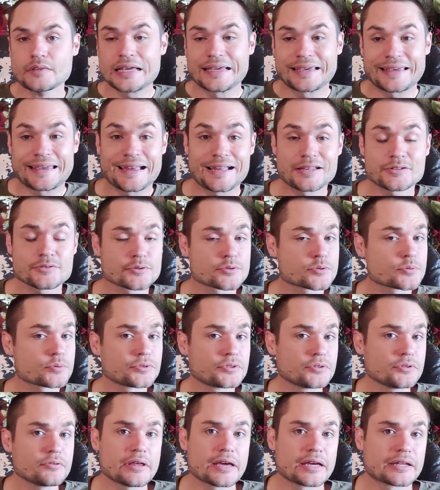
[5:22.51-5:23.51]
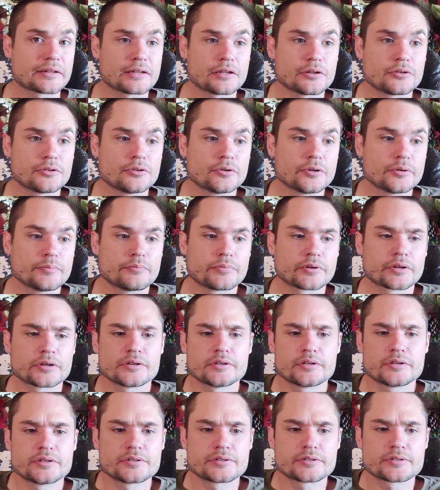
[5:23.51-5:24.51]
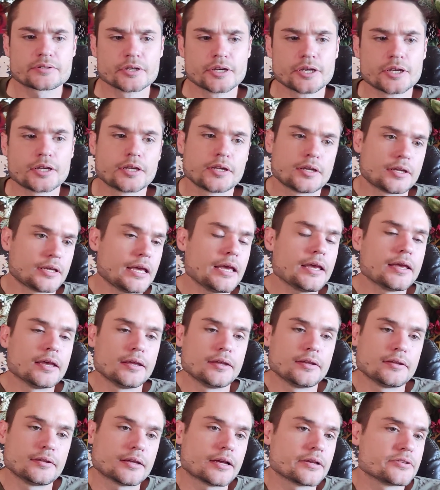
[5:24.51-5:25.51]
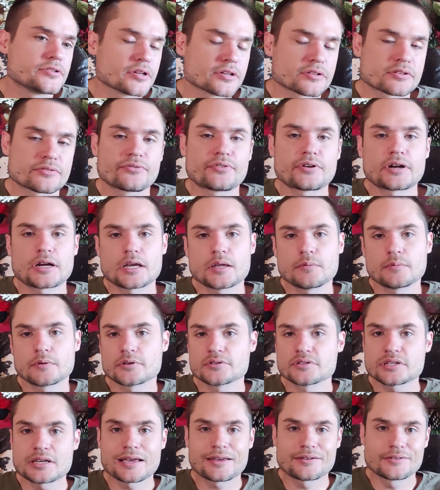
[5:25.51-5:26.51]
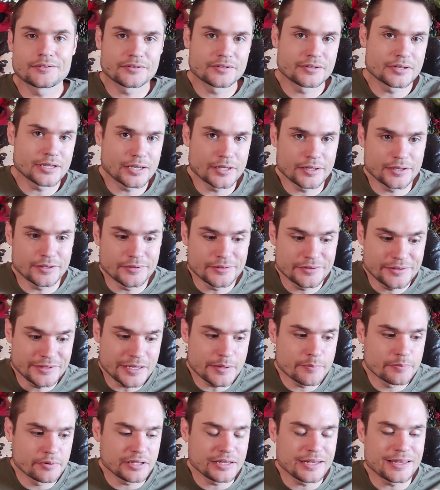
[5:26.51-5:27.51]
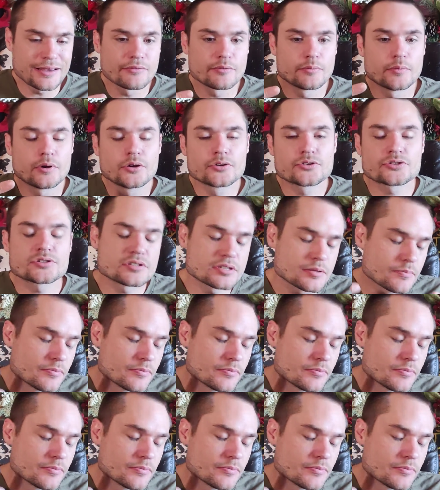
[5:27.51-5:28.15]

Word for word: And cancers will do that. They'll do it because, hey, I justify it because I, I deeply have emotions.